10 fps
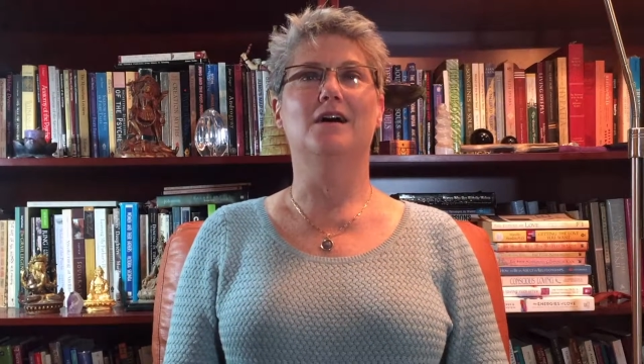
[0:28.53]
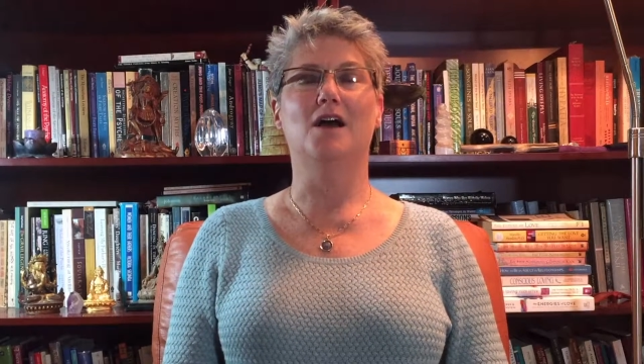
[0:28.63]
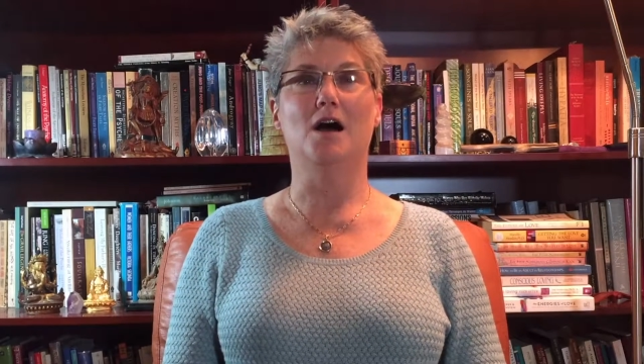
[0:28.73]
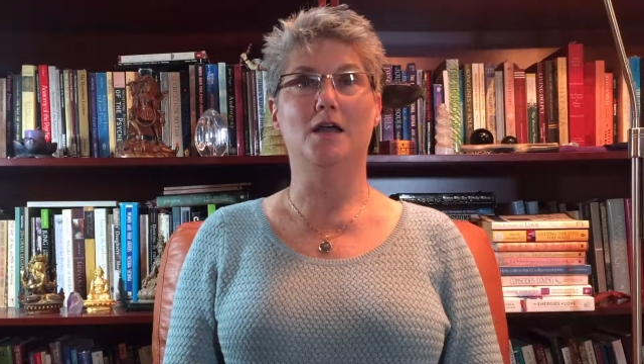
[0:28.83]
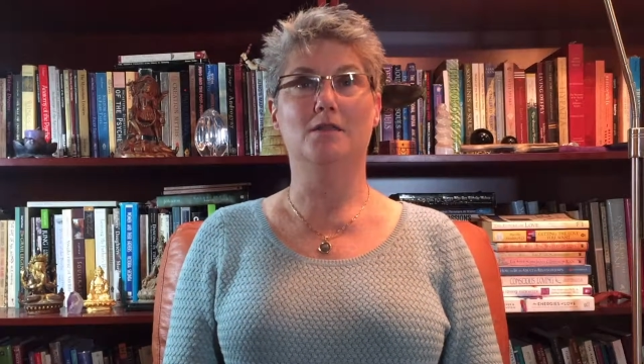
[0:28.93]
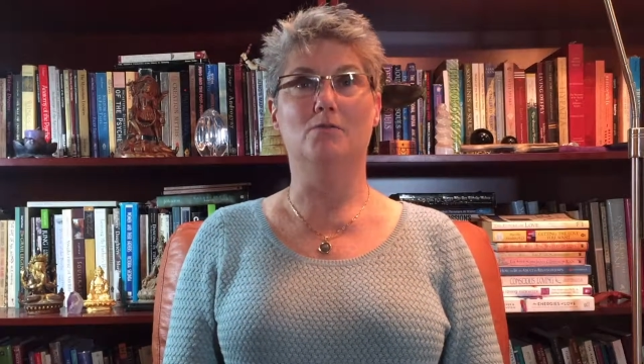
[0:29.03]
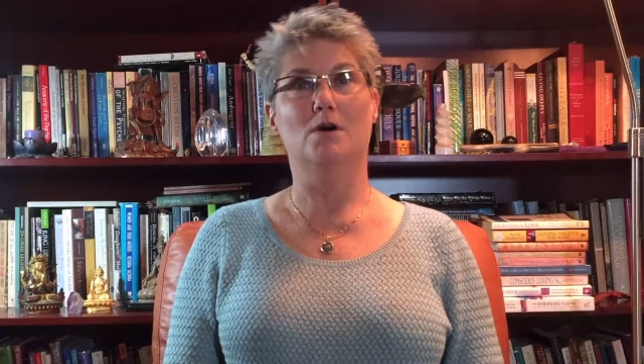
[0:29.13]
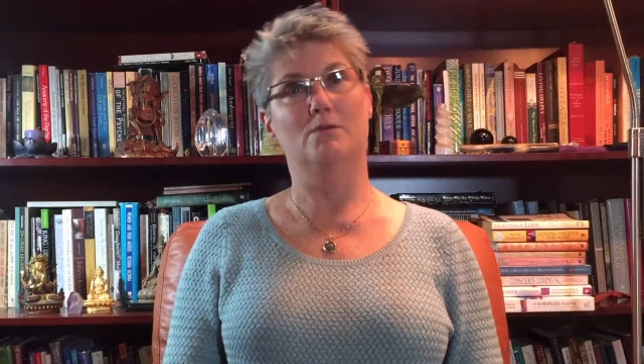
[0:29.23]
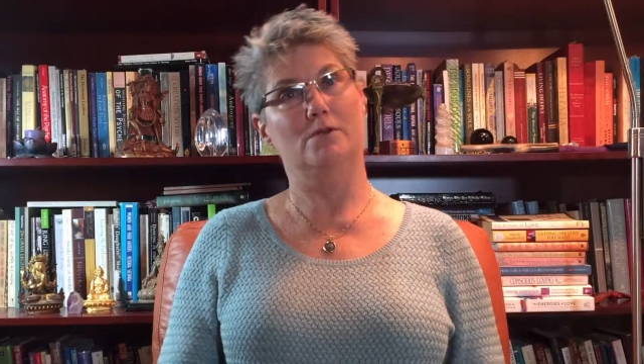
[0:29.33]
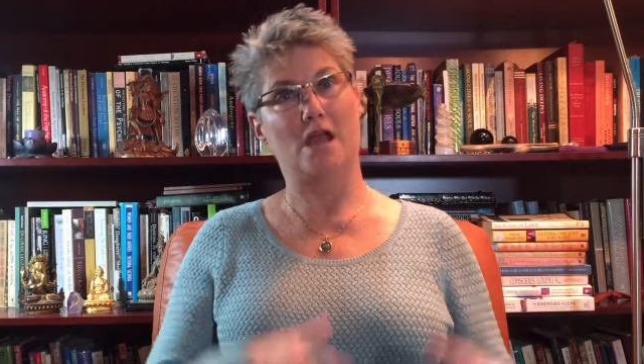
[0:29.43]
kind, the
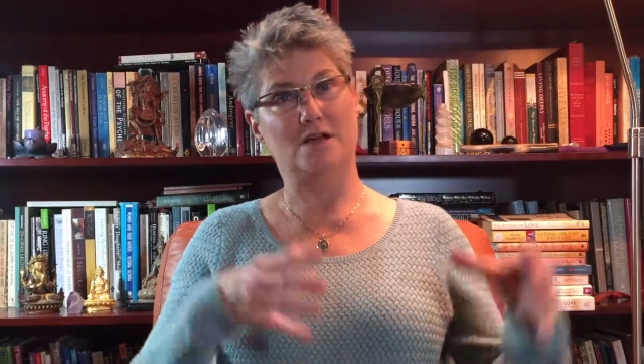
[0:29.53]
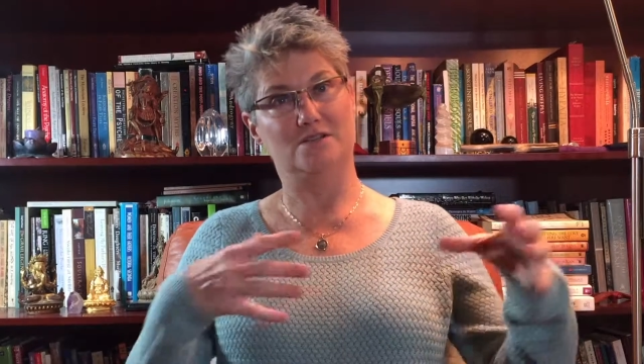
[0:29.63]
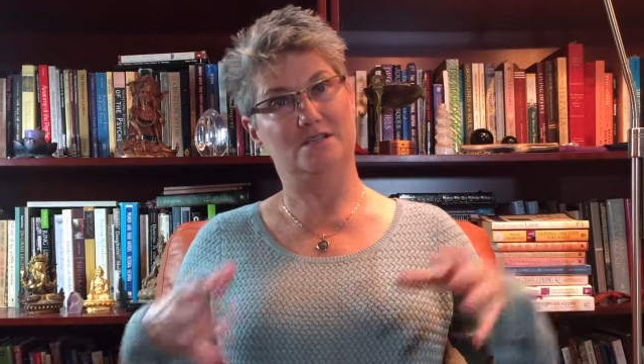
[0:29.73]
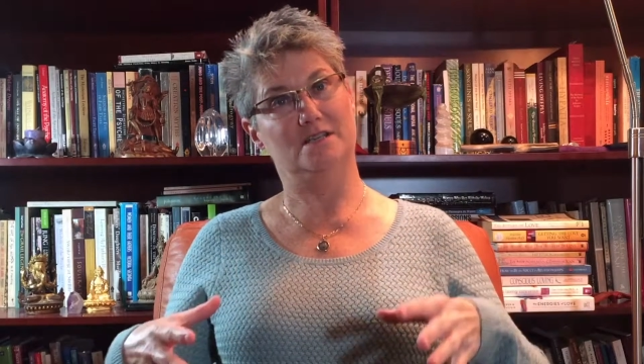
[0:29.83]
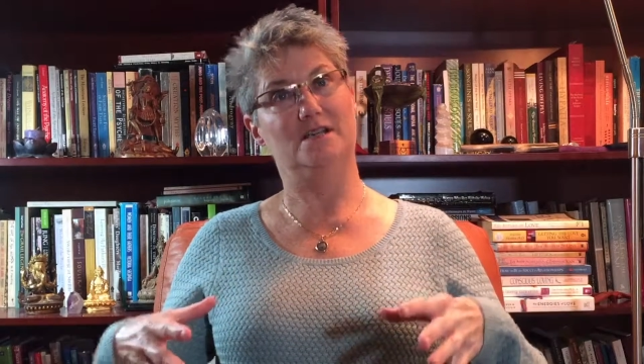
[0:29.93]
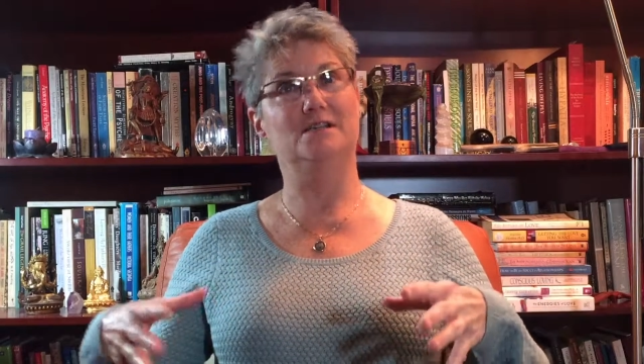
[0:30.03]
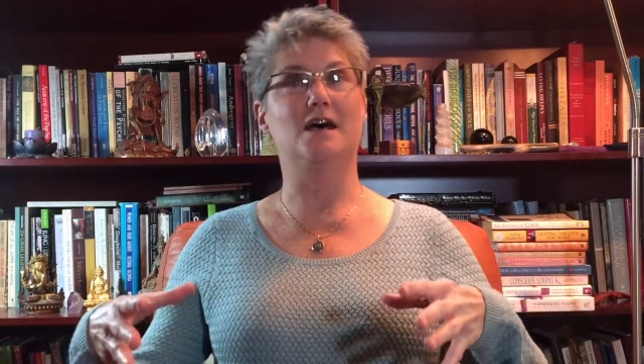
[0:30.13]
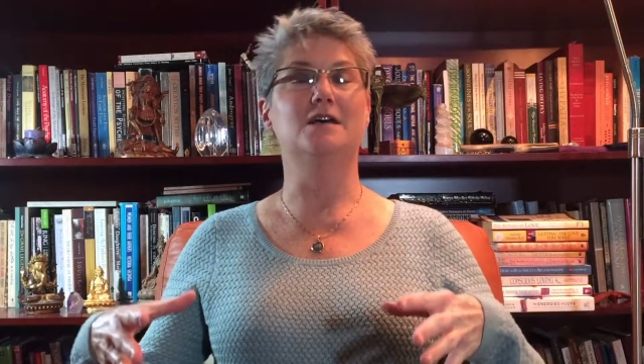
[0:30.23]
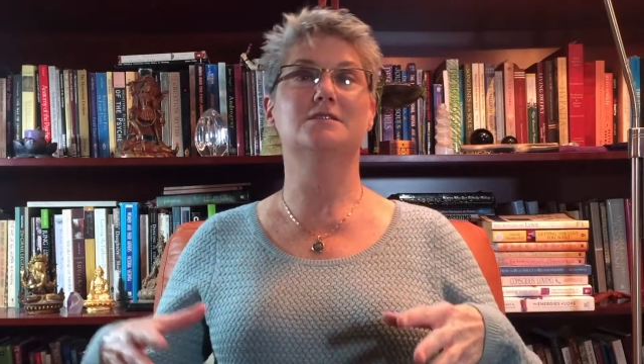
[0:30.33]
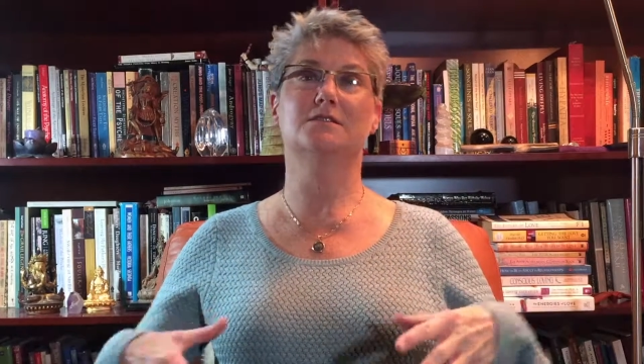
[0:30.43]
one where you actually sit at
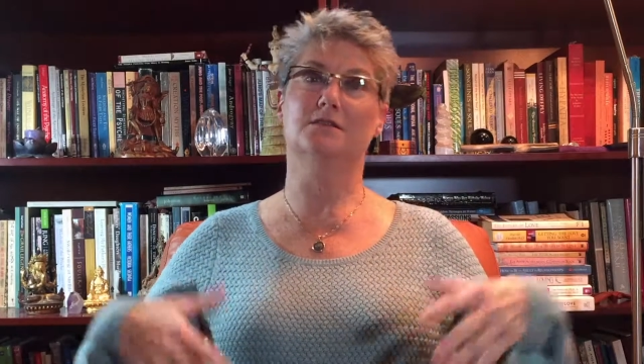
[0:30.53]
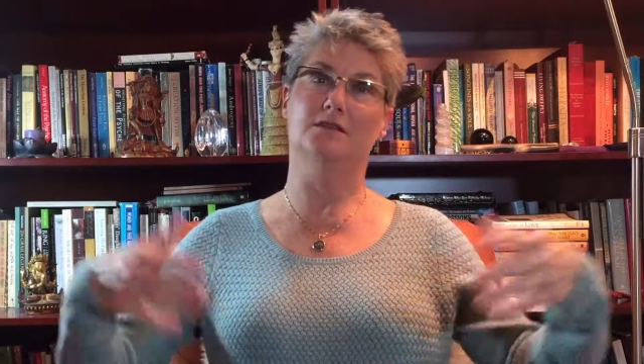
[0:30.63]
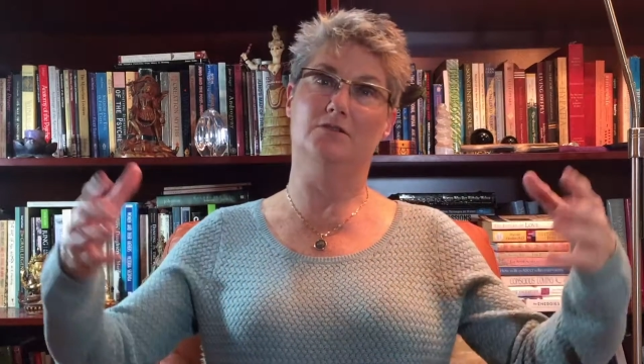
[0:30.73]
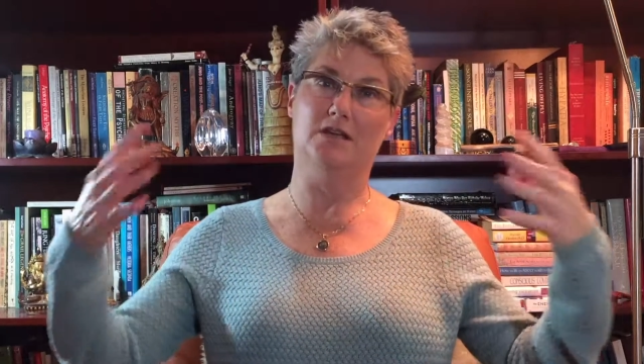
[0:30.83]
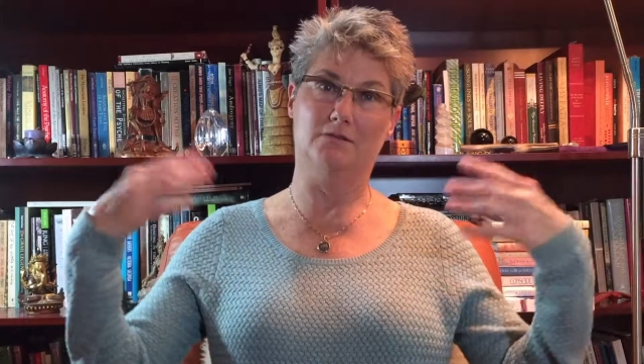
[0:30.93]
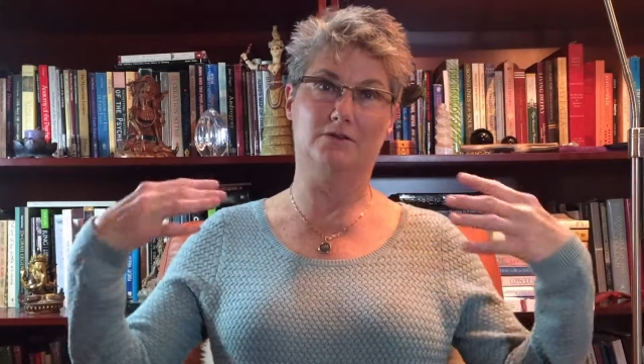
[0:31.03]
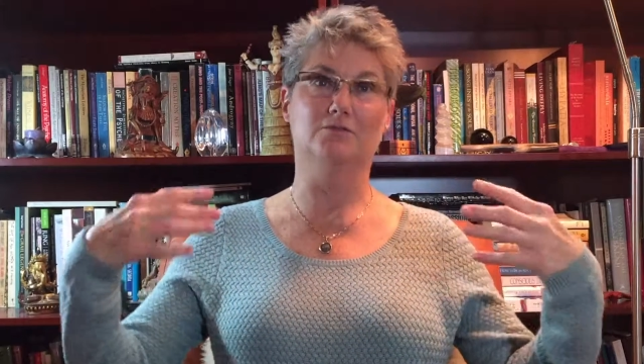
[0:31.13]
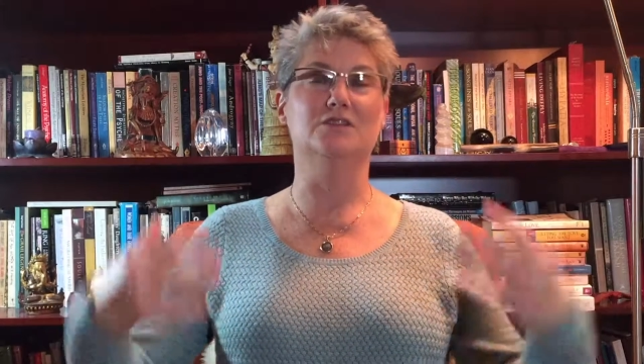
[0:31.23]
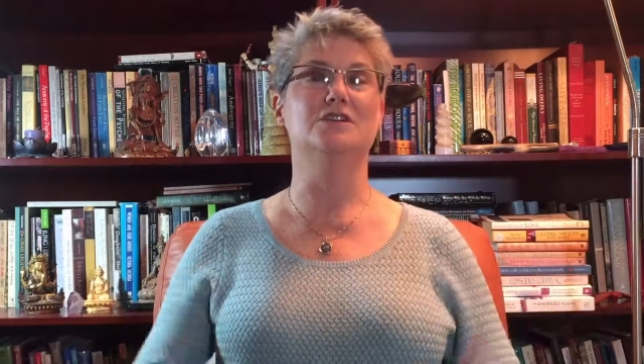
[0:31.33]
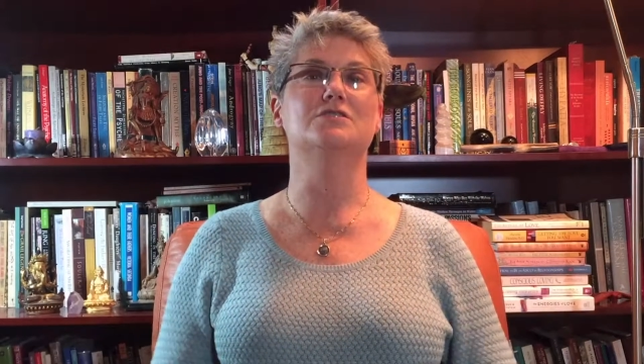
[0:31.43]
desks and you get
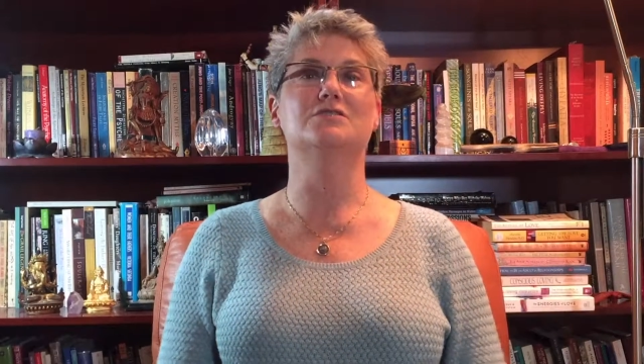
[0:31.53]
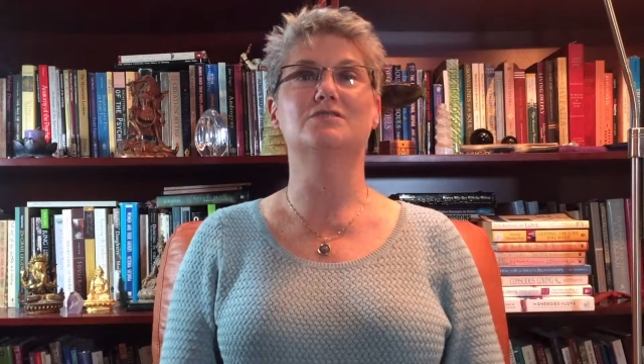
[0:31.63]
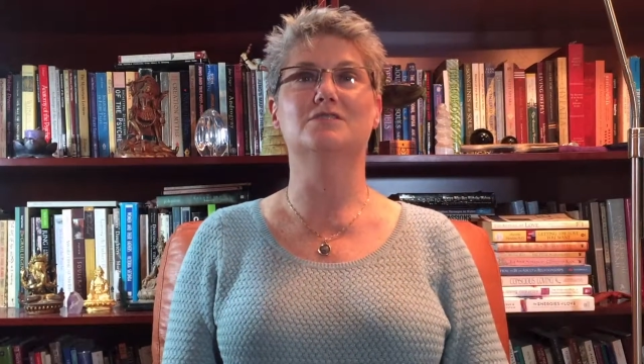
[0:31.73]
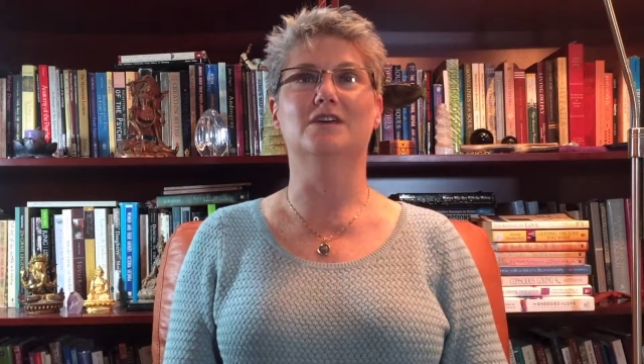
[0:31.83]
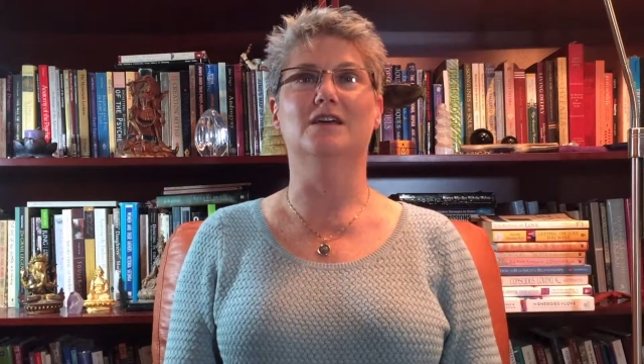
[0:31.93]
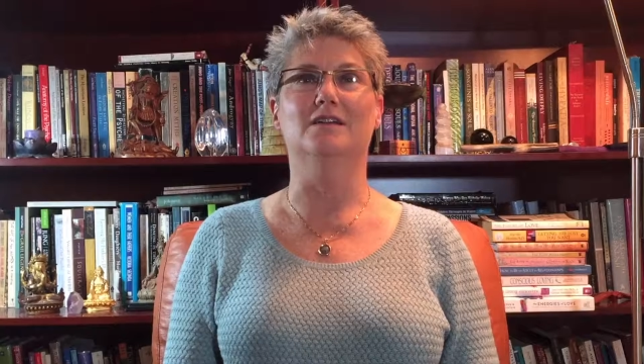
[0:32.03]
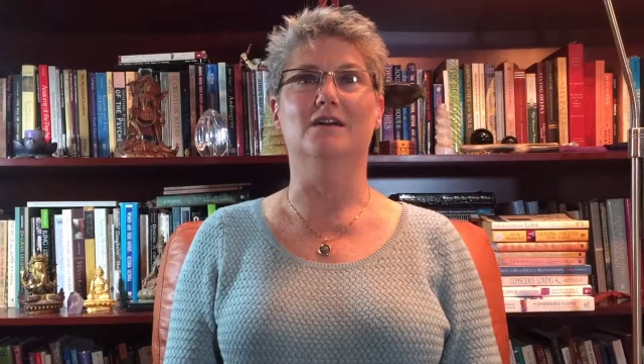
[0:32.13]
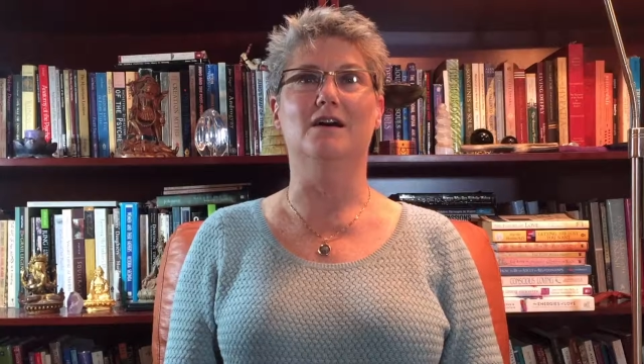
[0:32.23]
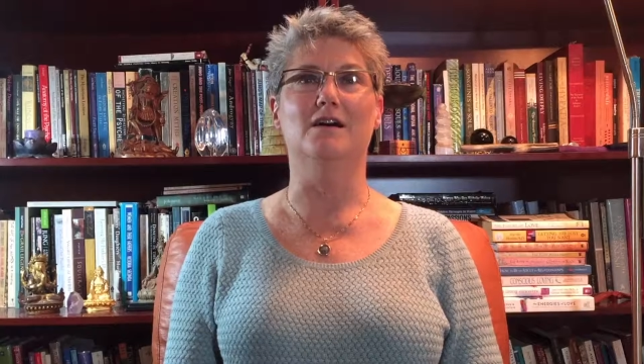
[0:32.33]
real teachers and